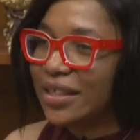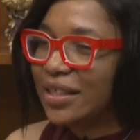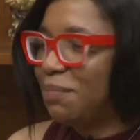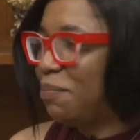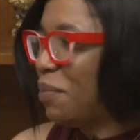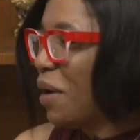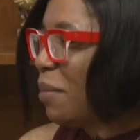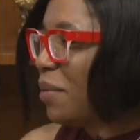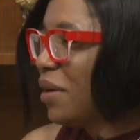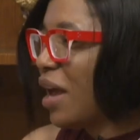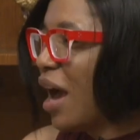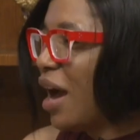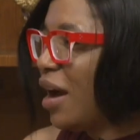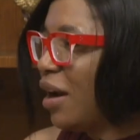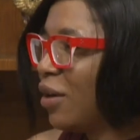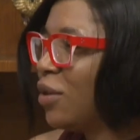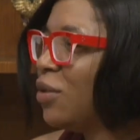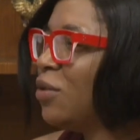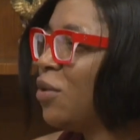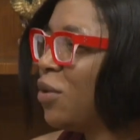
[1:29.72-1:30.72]

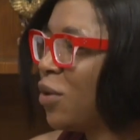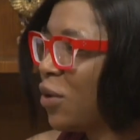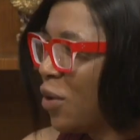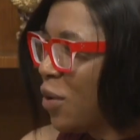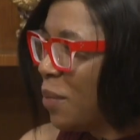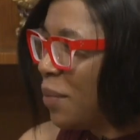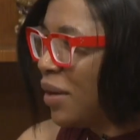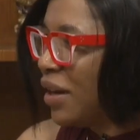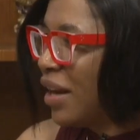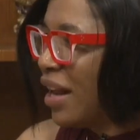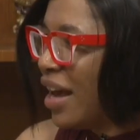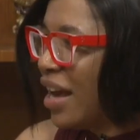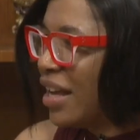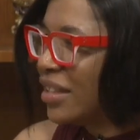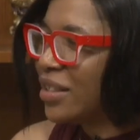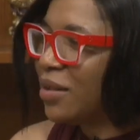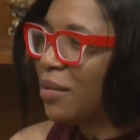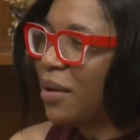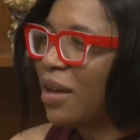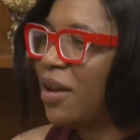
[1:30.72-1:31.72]
globalize, you know,
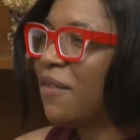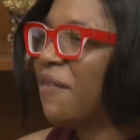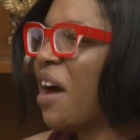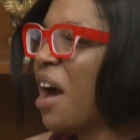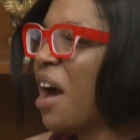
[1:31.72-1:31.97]
globalize some, some kind of